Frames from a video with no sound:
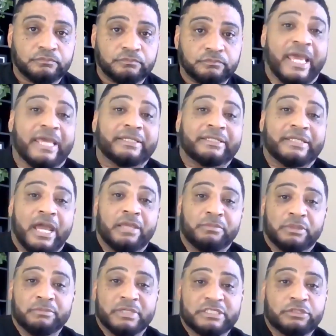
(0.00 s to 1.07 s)
And then that
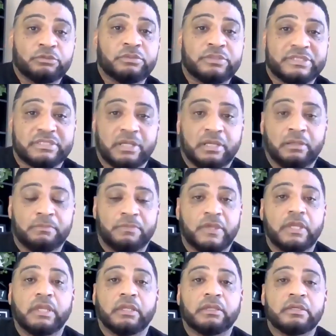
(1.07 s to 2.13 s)
diamond must do the same
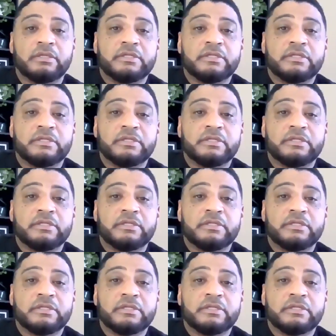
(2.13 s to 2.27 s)
thing.